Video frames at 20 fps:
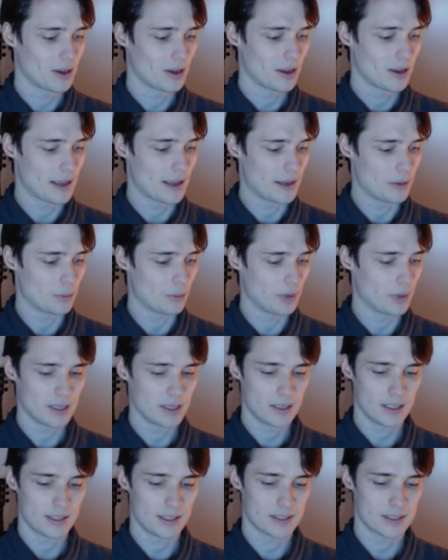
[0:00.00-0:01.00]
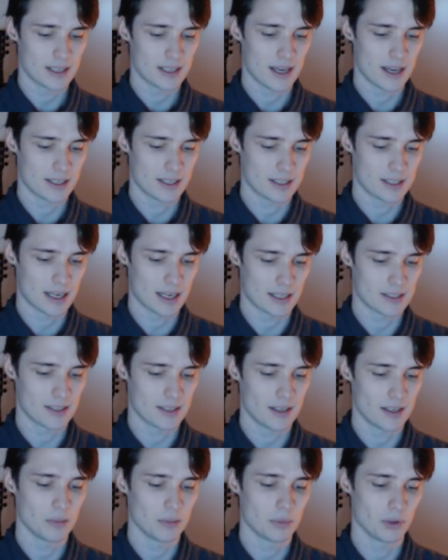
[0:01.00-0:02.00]
and when he sat at
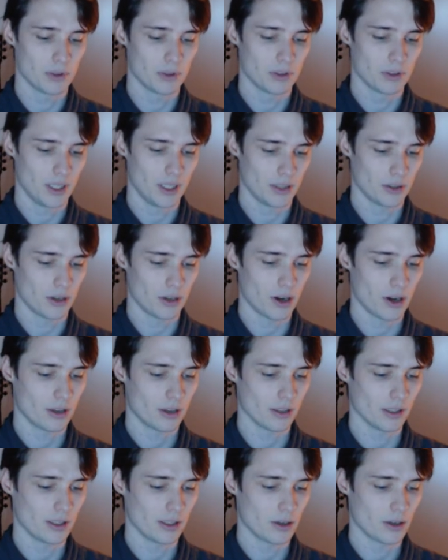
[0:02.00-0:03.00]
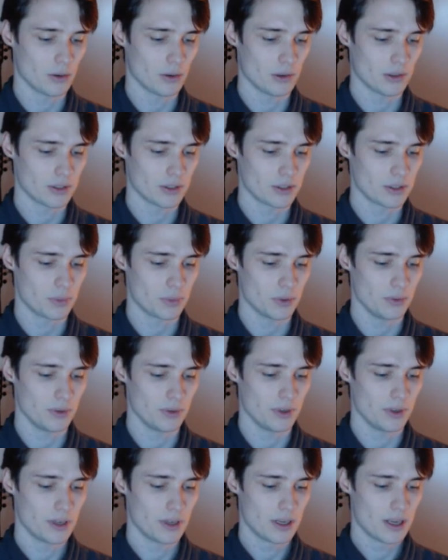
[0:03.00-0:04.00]
table he could hardly hold a spoon,
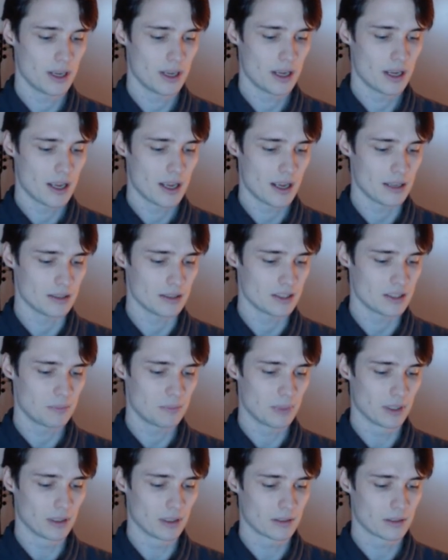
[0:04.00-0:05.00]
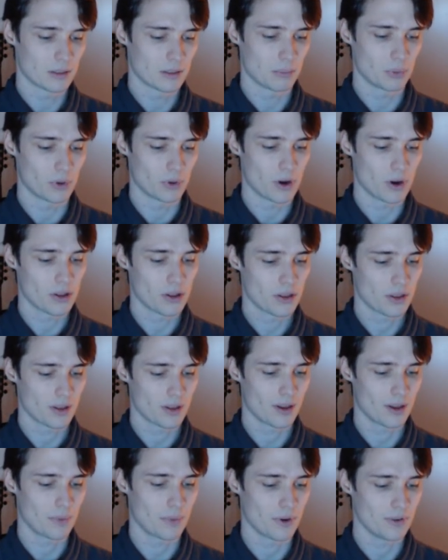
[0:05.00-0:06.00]
and spilt the broth
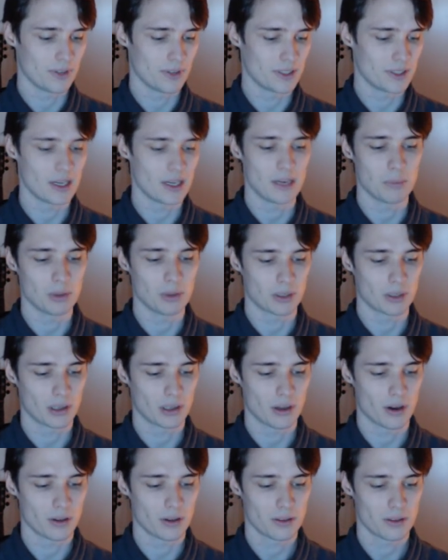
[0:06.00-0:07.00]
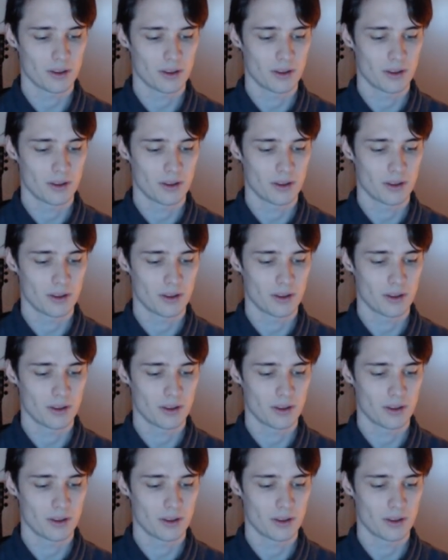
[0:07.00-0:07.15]
upon the tablecloth